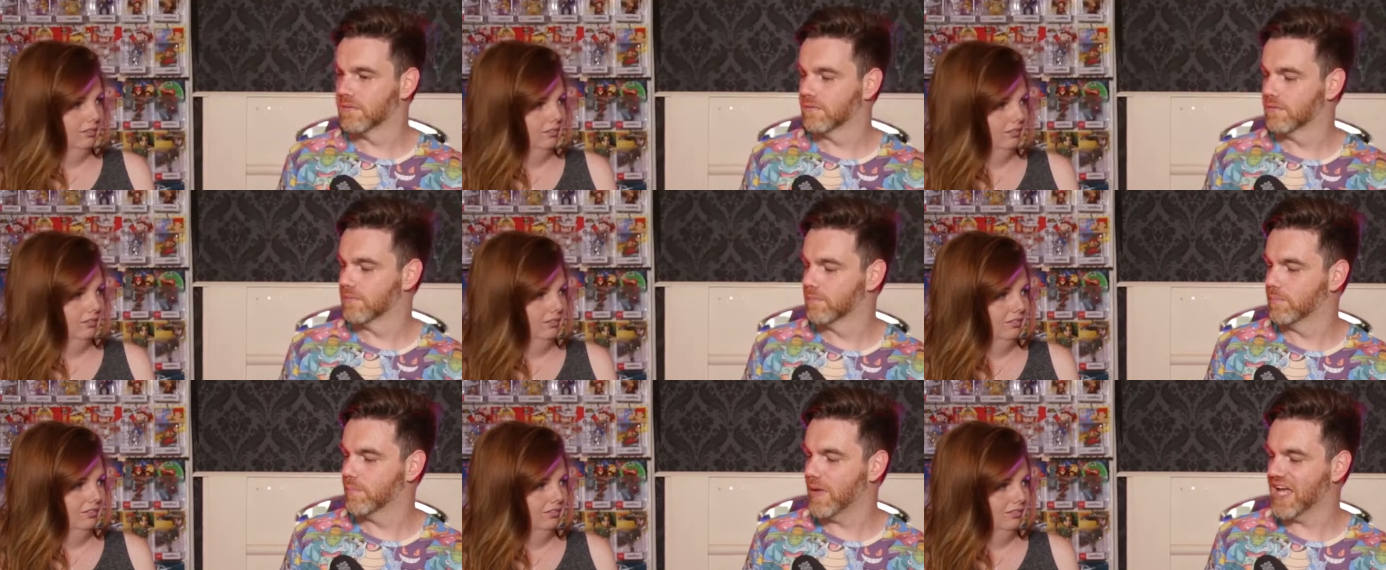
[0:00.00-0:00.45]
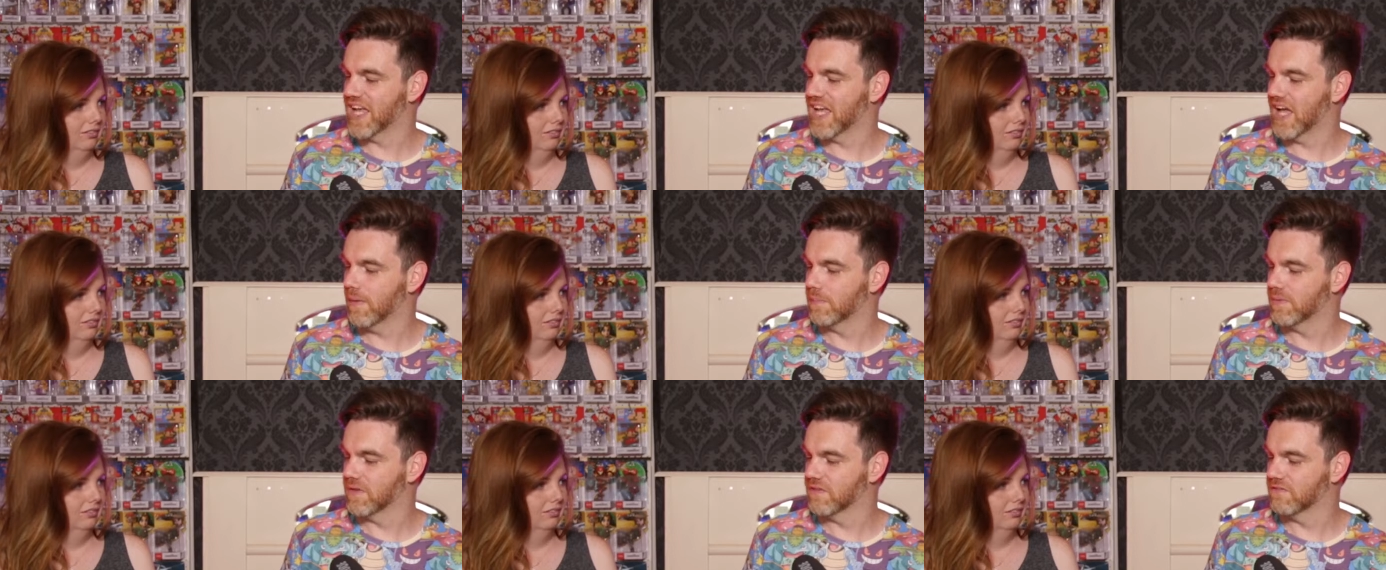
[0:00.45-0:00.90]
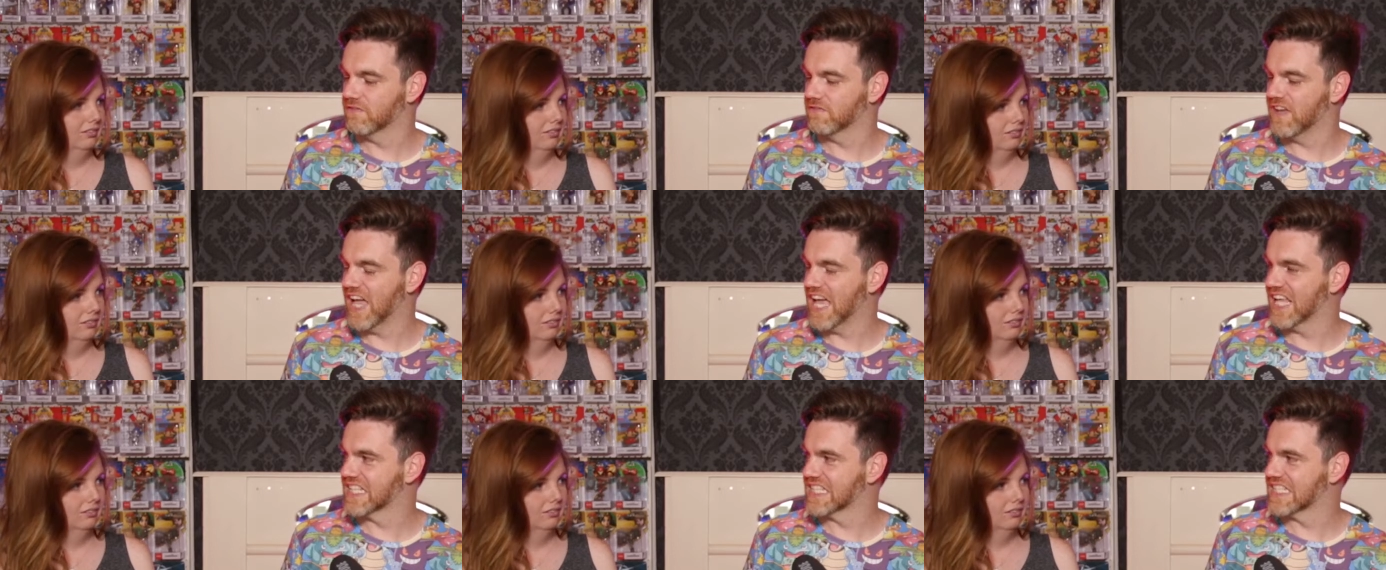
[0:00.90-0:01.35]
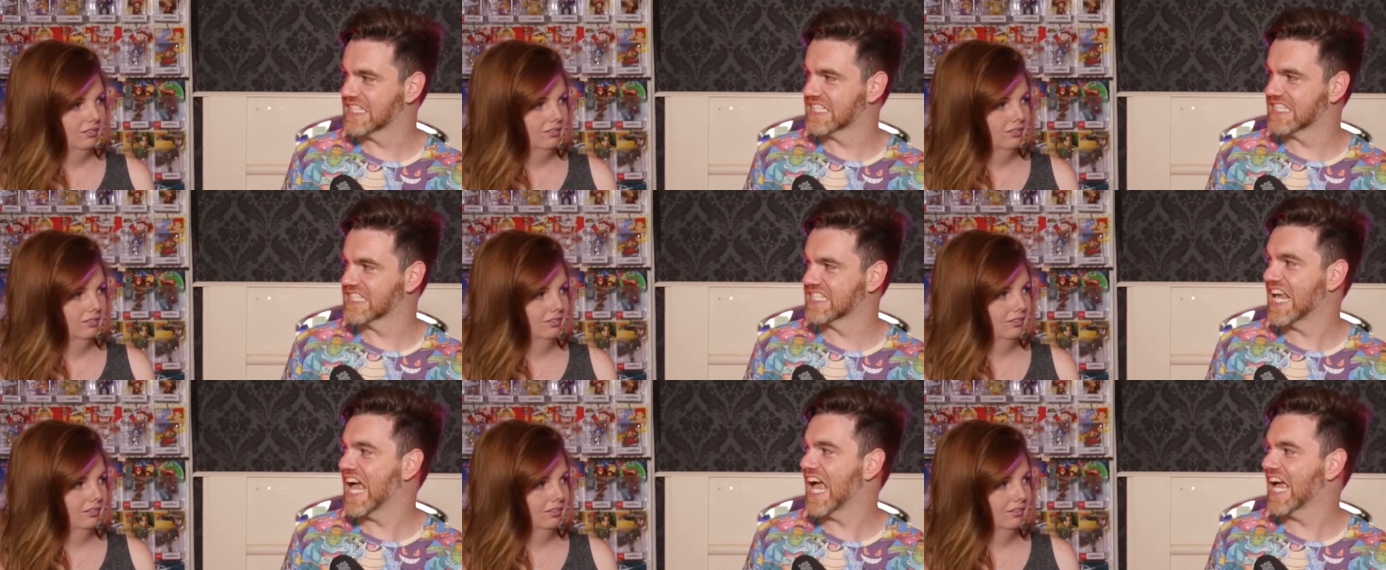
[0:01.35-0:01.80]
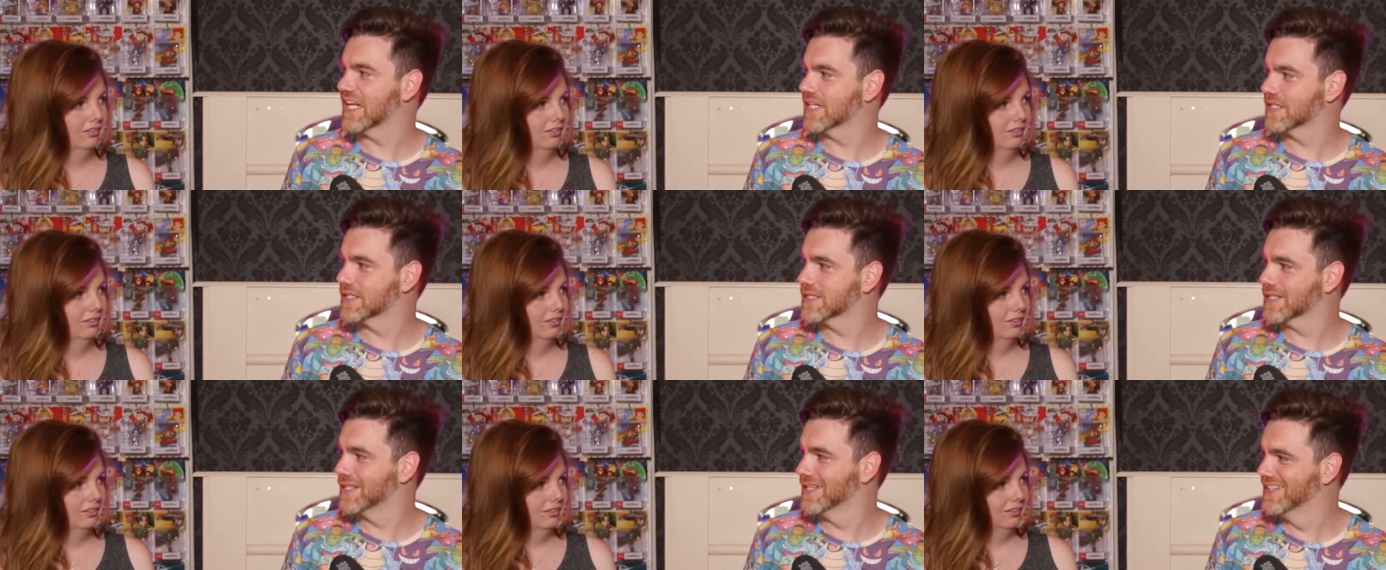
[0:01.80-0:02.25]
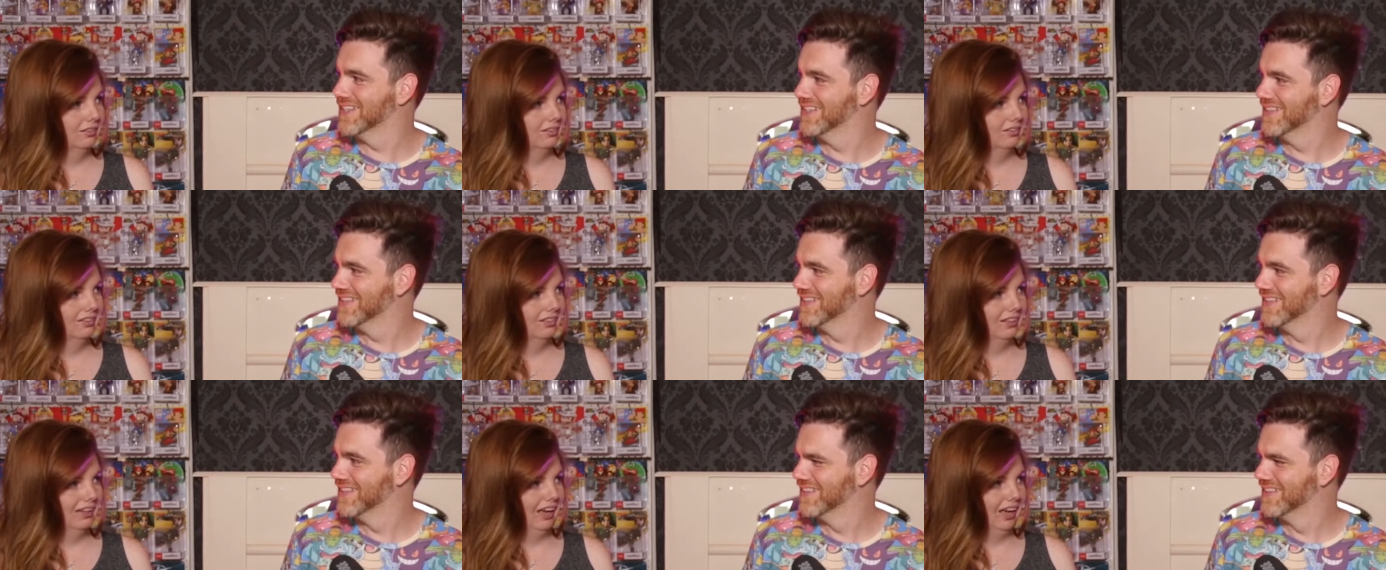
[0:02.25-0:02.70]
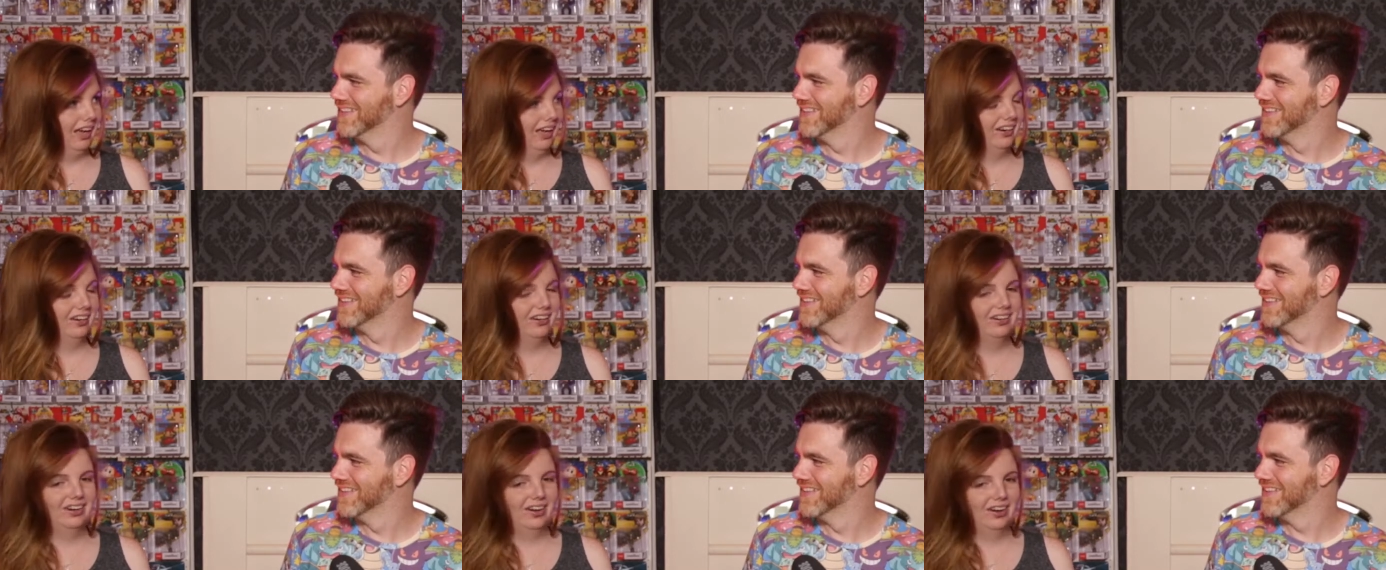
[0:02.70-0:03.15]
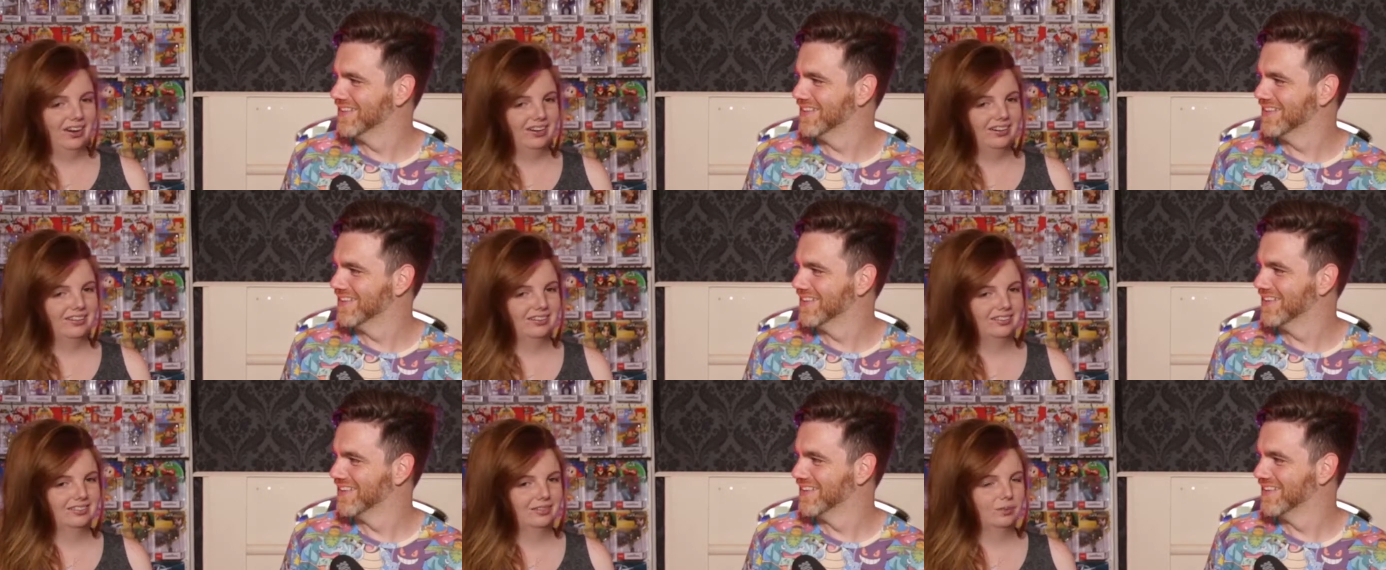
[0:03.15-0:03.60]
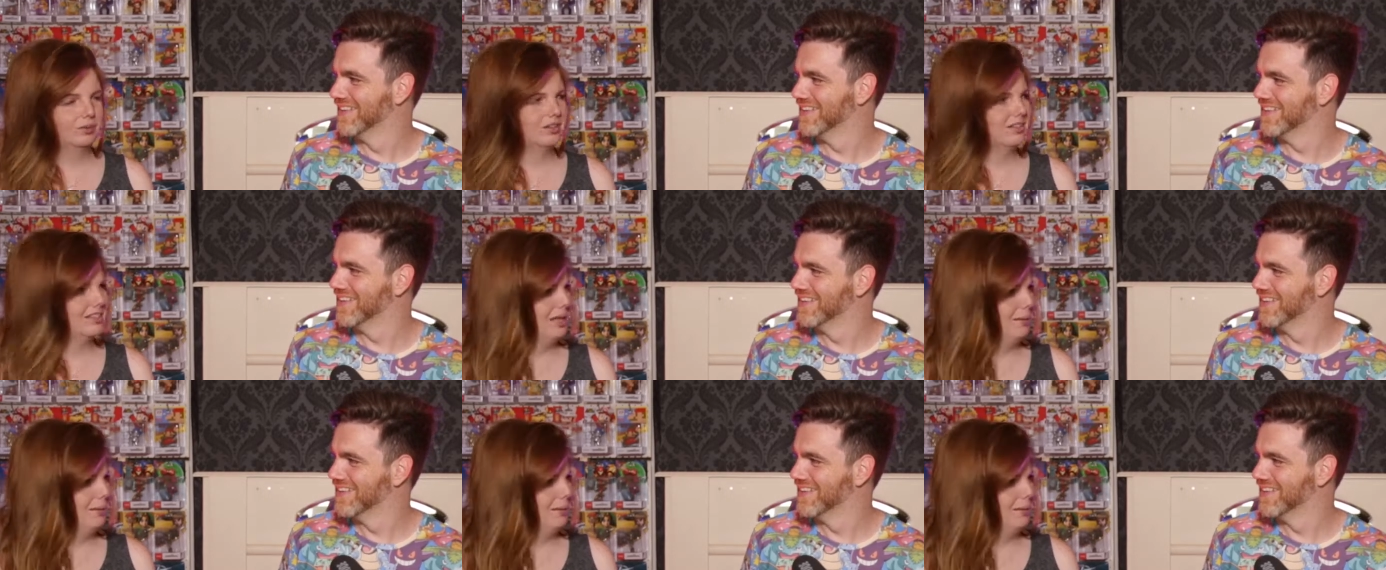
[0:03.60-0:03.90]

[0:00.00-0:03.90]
Speaker 1: back up your fat stacks?
Speaker 2: I don't know. What does